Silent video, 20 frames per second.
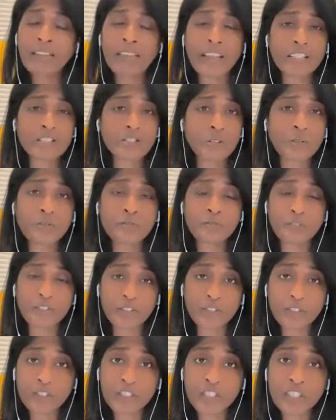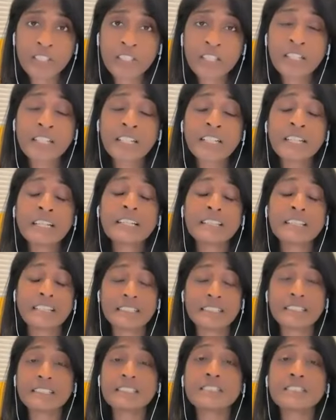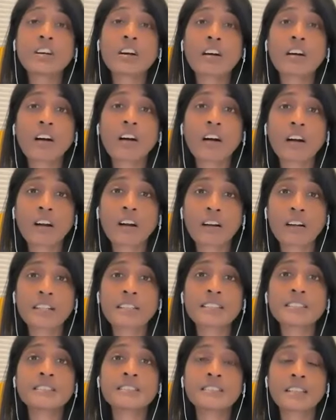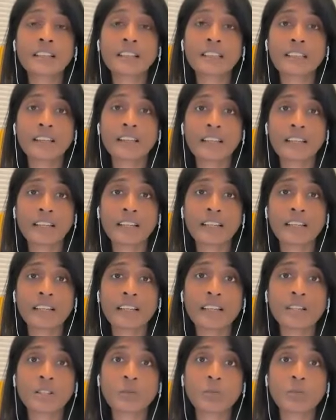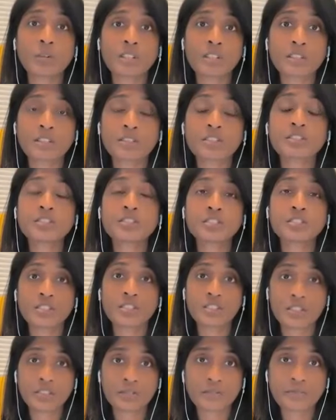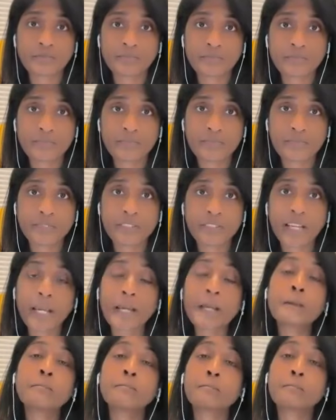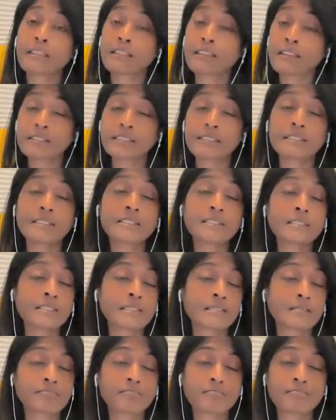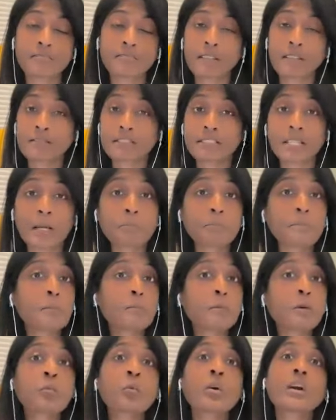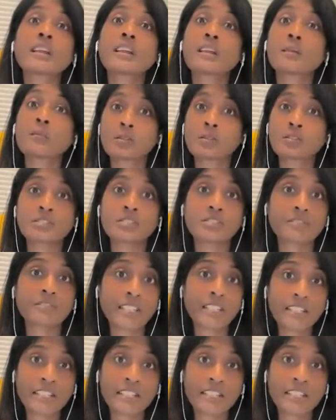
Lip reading: that don't feel good, this is the hardest thing in the world to do. Okay? But this is step number one in emotional